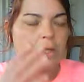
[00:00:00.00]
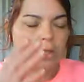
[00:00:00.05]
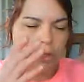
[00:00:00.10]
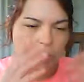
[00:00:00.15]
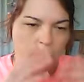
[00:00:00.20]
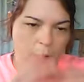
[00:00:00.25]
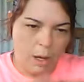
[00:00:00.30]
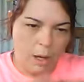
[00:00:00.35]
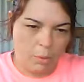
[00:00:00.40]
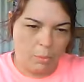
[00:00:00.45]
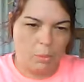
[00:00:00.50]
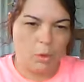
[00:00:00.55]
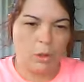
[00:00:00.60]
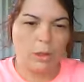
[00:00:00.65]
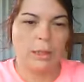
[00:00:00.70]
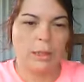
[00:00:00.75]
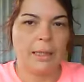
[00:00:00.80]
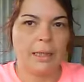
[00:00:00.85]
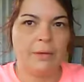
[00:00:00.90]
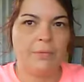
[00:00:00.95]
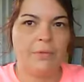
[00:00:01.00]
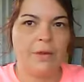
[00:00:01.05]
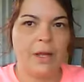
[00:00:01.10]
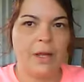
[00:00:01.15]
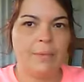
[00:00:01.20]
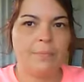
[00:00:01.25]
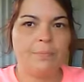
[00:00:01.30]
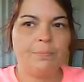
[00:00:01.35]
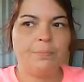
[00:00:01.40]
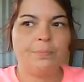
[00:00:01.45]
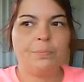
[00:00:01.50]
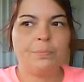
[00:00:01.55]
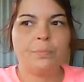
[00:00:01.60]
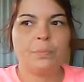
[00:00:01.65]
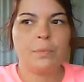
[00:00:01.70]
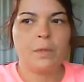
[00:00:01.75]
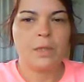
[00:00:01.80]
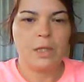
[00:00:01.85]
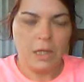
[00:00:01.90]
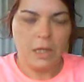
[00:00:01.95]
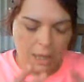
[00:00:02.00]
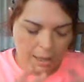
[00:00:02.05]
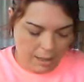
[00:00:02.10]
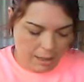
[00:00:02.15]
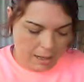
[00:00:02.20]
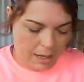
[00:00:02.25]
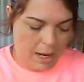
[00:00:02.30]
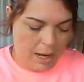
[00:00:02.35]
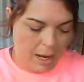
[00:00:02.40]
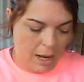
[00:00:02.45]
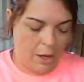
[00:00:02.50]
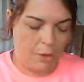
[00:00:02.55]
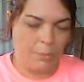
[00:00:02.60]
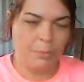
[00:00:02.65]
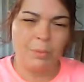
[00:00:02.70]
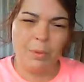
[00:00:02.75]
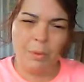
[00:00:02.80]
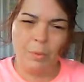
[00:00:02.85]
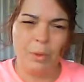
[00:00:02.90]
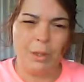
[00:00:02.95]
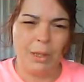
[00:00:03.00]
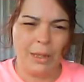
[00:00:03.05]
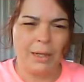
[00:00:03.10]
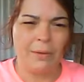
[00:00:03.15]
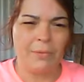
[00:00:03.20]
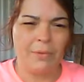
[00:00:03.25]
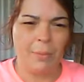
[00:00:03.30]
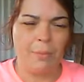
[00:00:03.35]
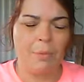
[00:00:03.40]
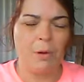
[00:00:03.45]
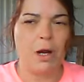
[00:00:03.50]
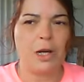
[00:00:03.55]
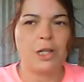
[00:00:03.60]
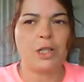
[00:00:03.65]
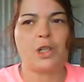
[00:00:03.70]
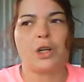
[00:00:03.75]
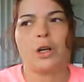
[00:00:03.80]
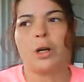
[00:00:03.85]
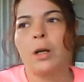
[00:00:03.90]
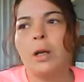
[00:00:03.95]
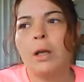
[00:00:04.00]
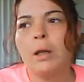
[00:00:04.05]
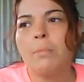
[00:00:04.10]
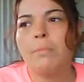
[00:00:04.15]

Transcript: to help relieve it to help relieve the pressure.